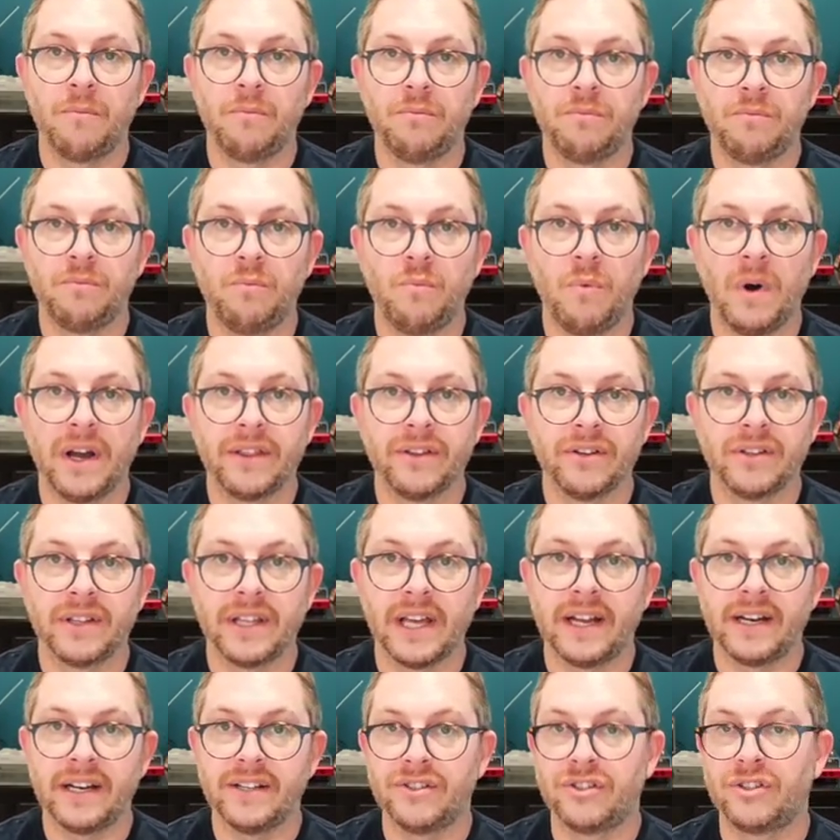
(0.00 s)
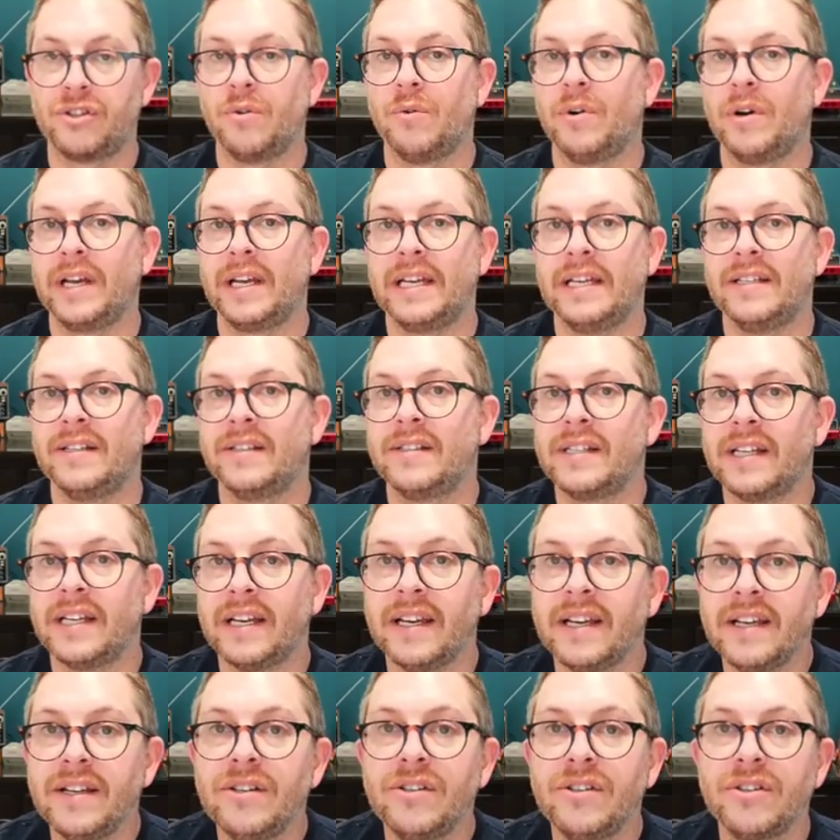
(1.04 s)
Whether that is going into
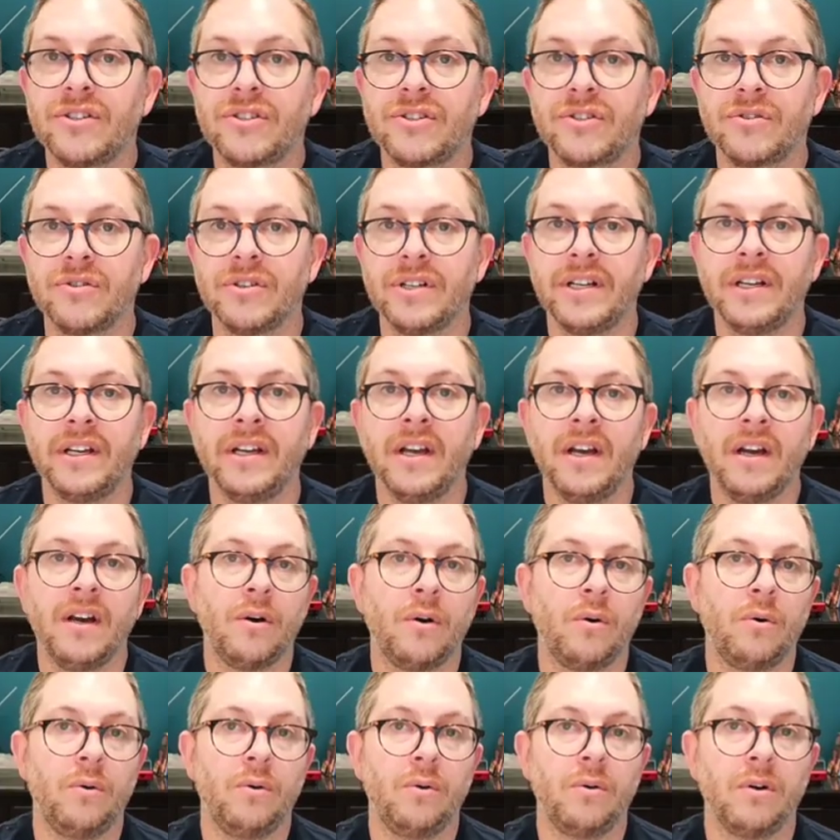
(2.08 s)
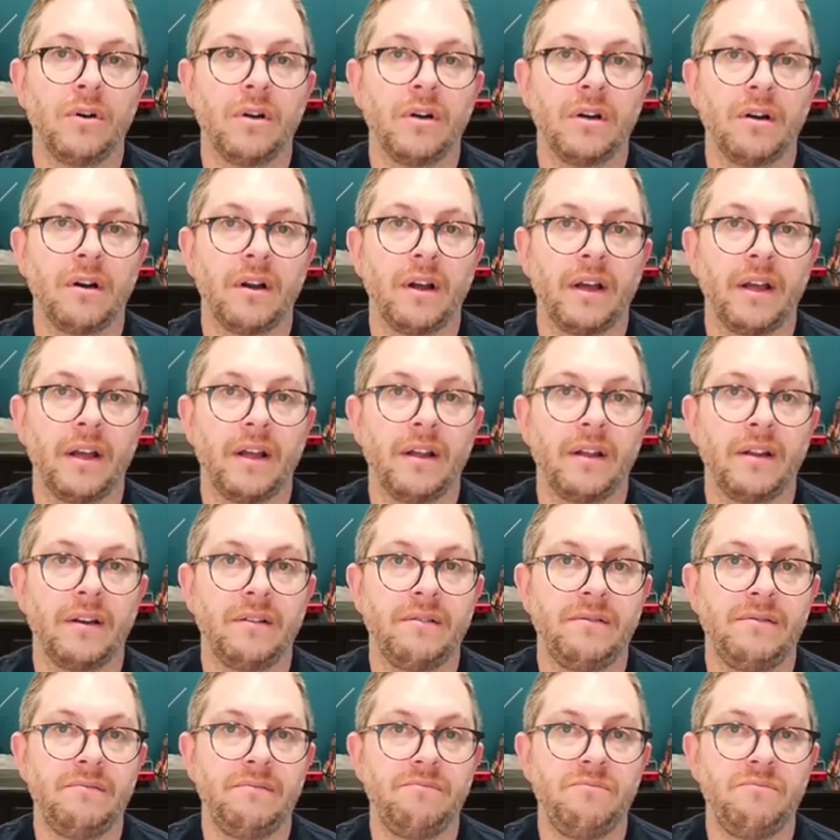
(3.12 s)
industry or a